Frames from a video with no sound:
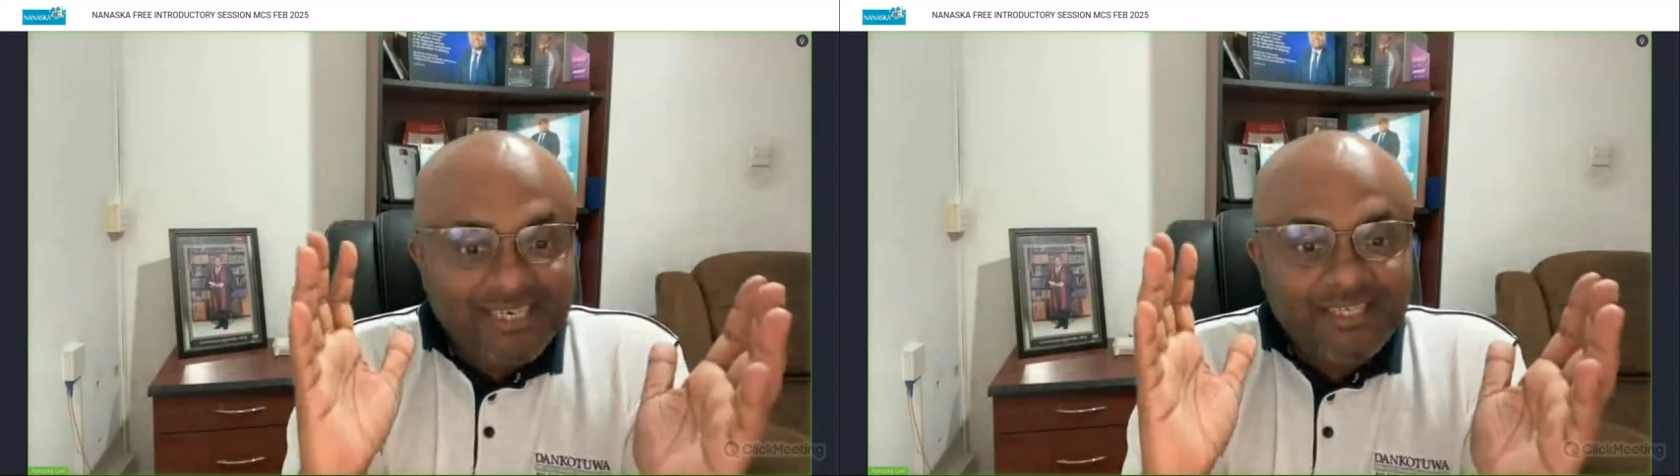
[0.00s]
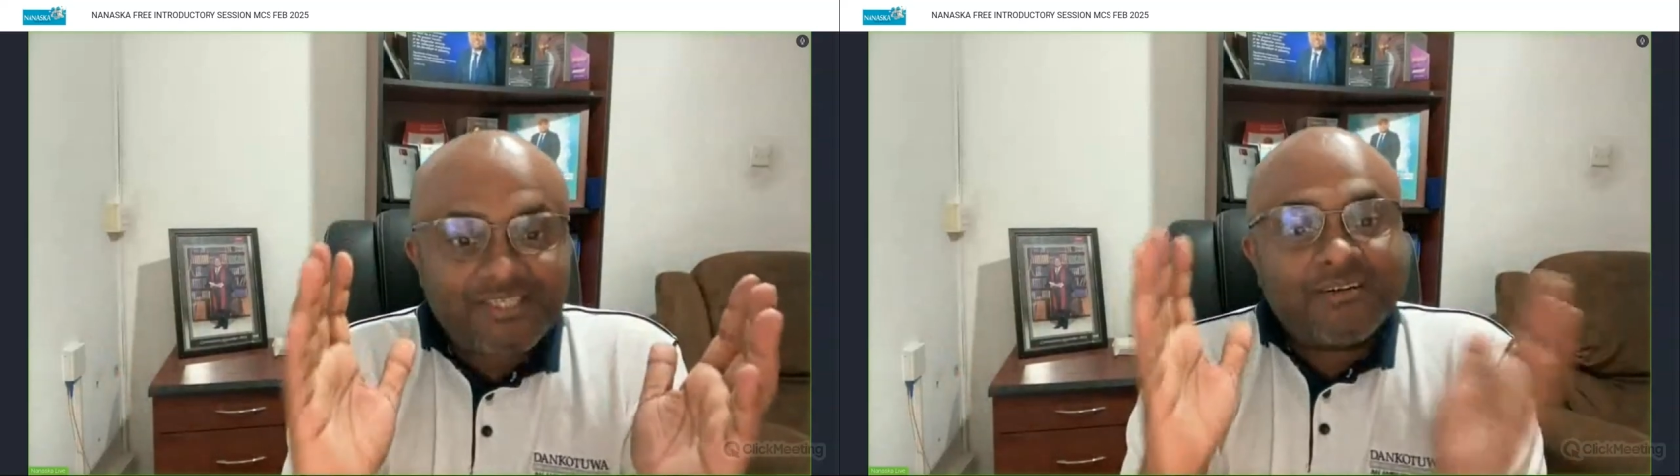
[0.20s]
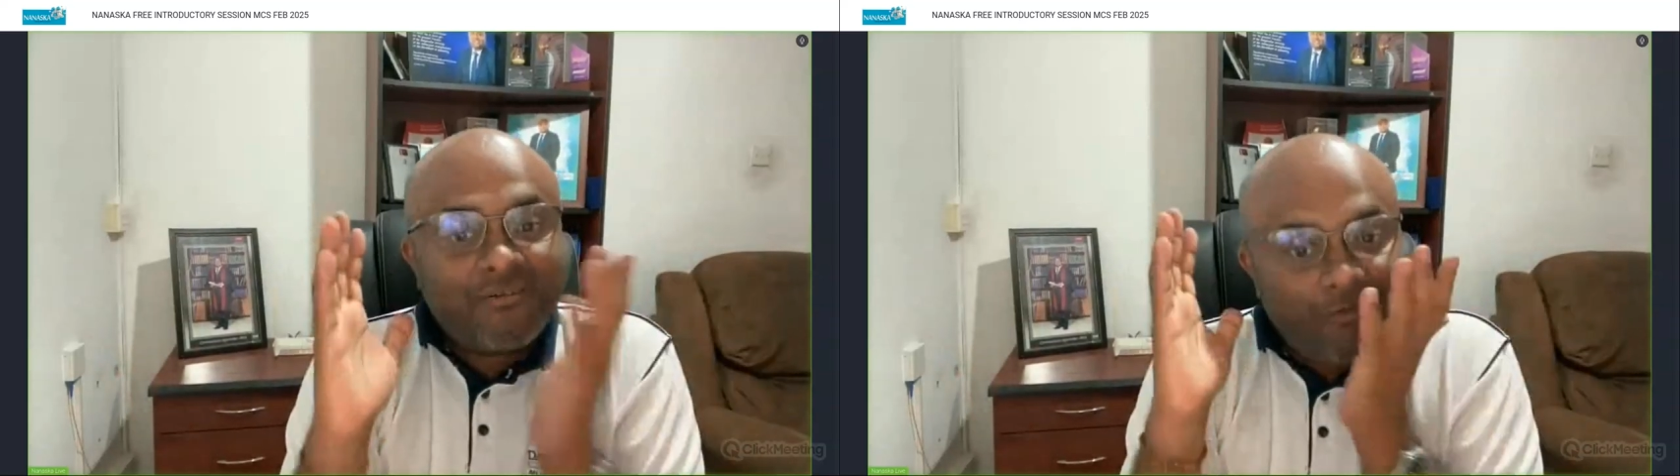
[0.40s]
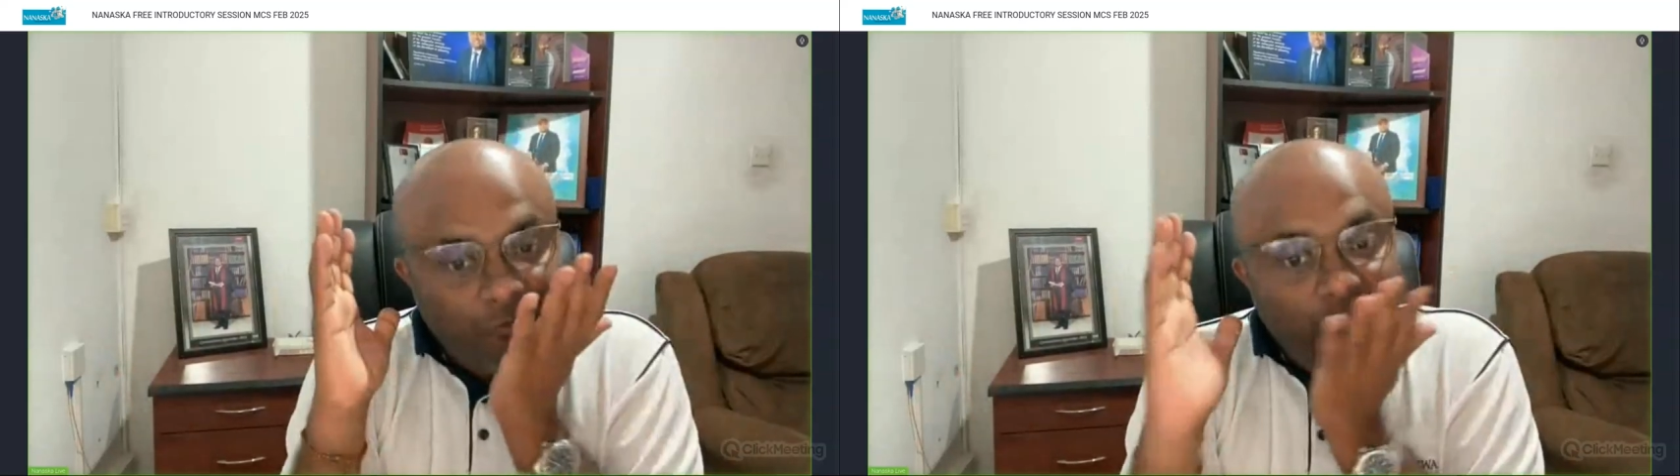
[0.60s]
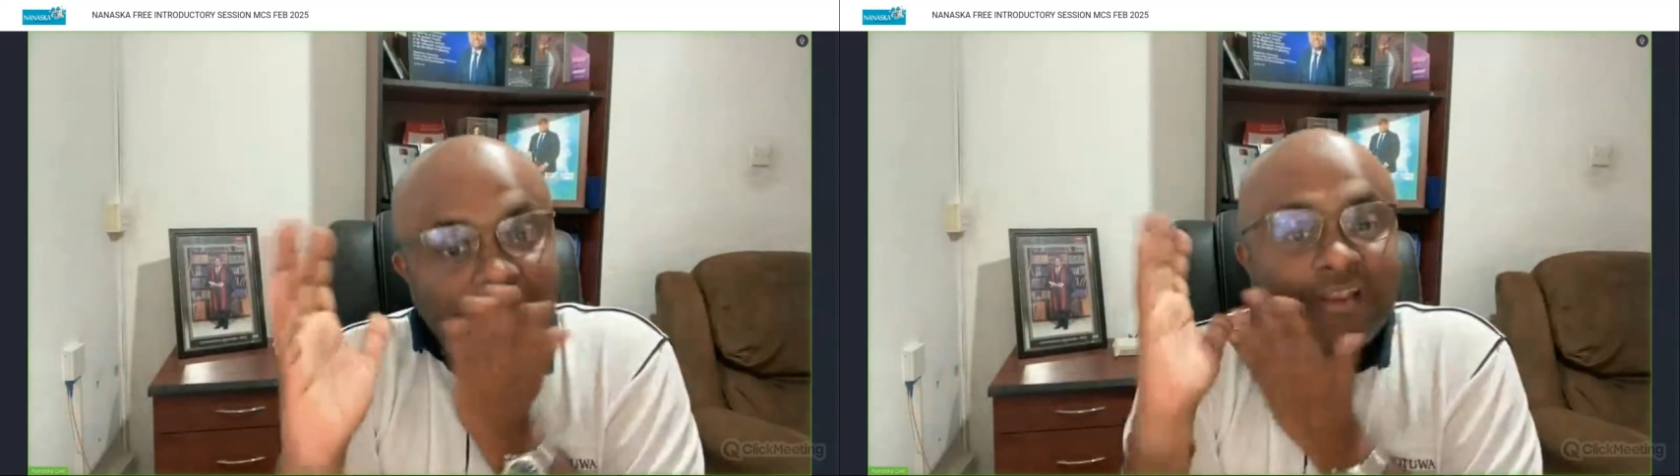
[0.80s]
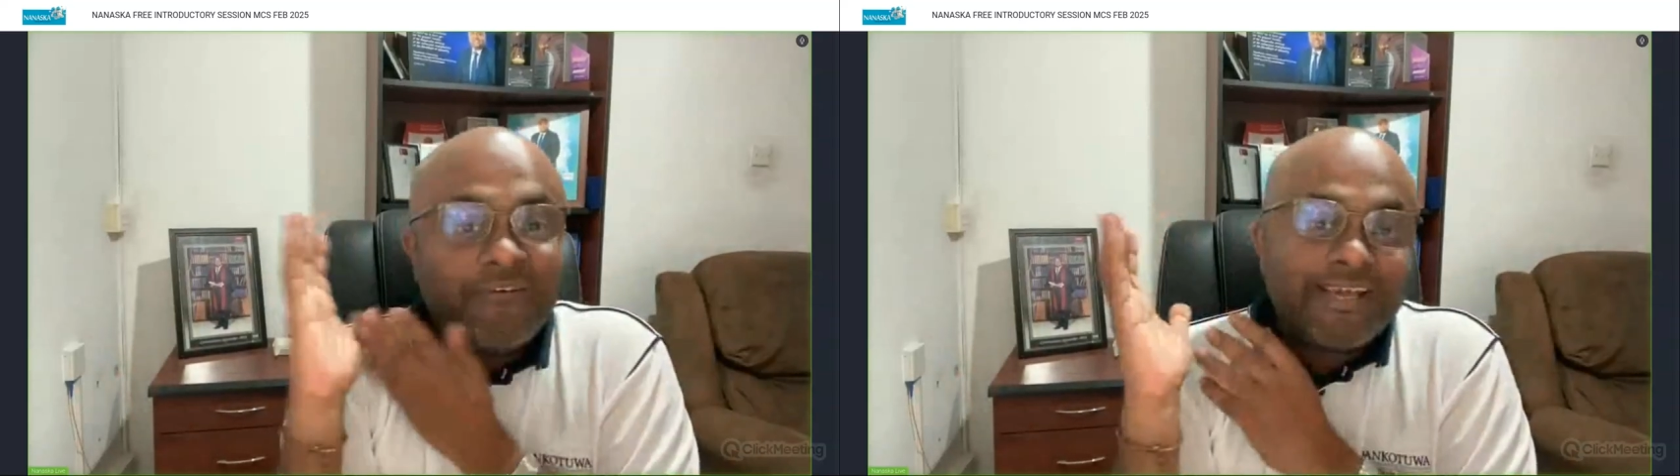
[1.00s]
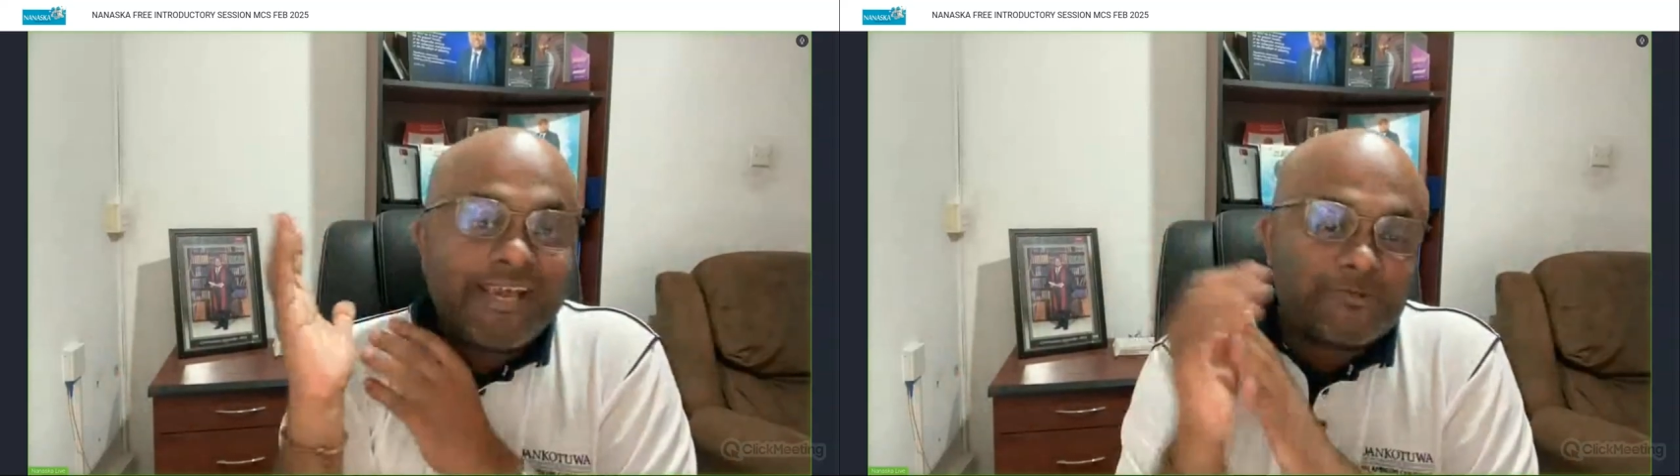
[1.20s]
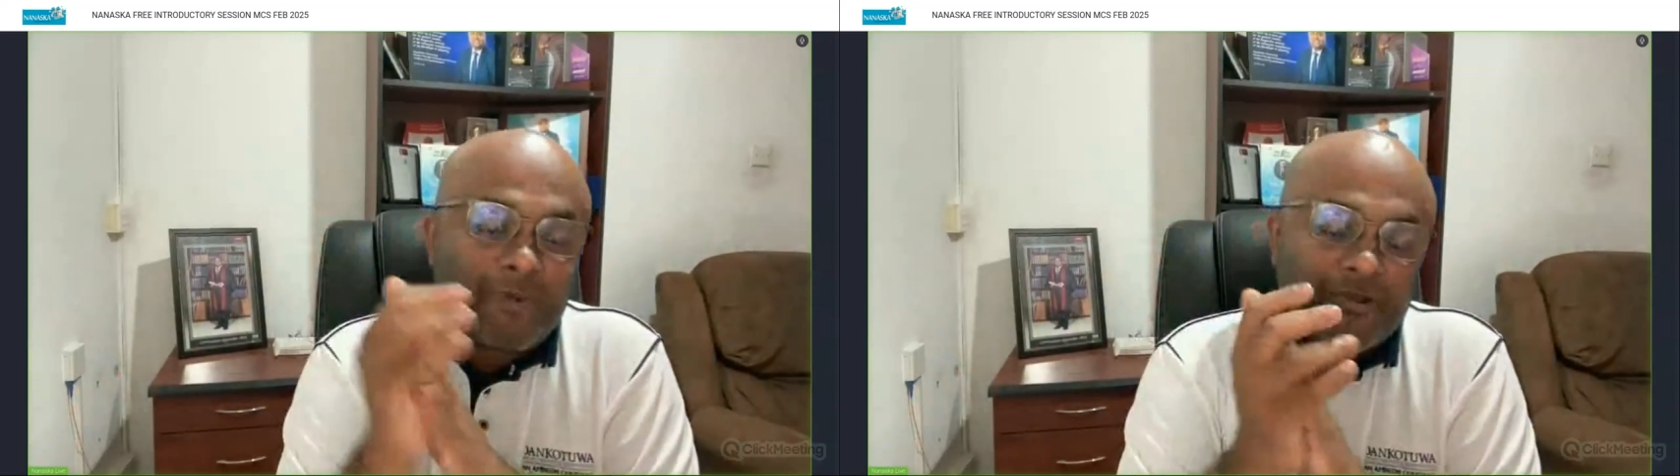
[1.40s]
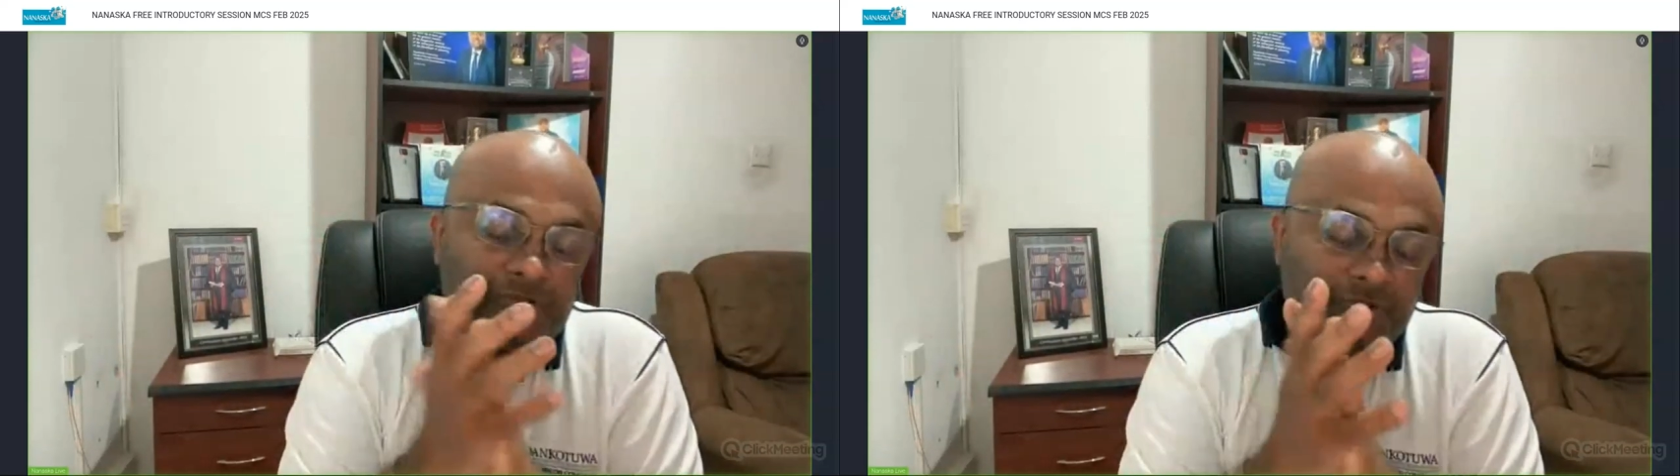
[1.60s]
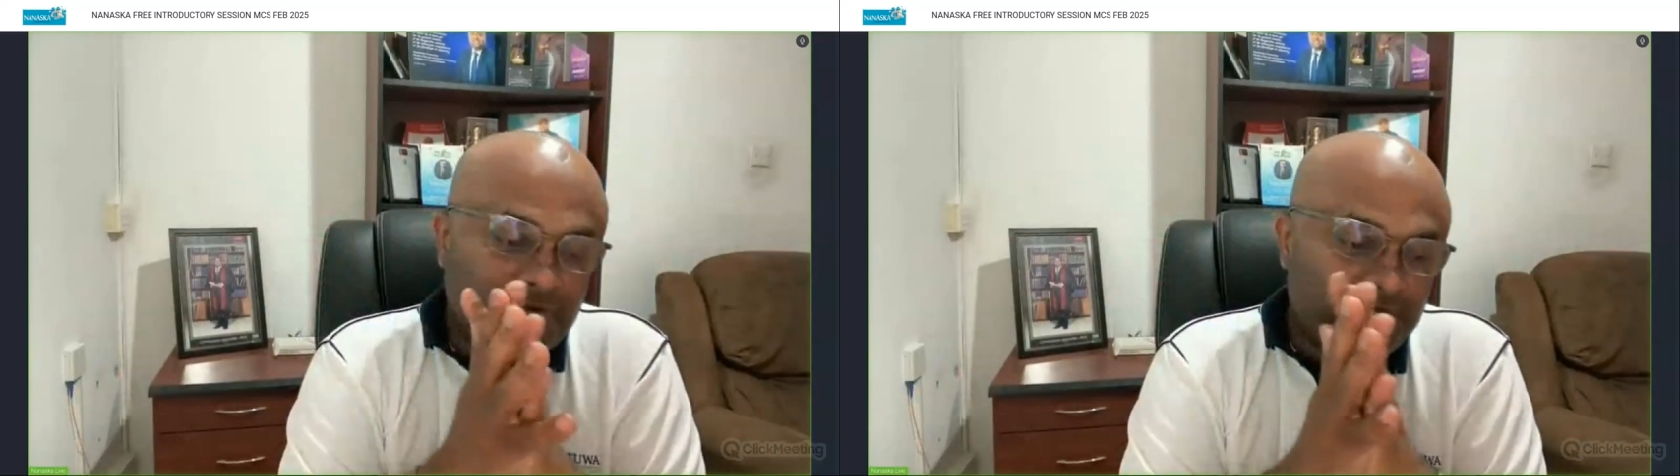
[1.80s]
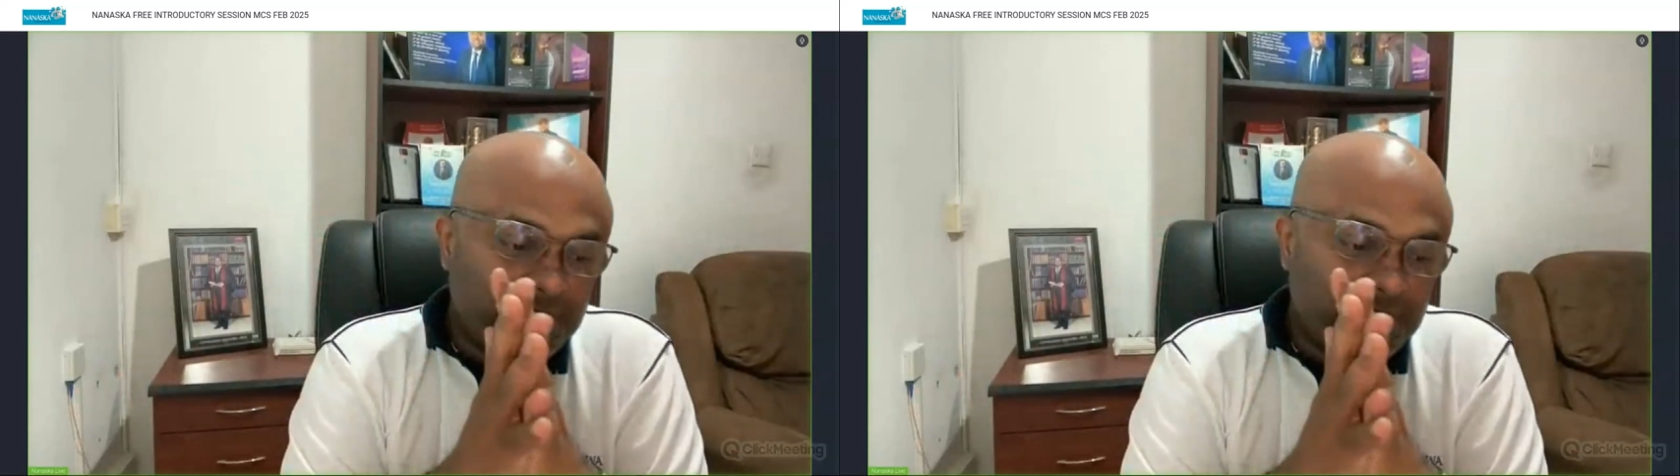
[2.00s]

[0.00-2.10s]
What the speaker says: is very, very expensive.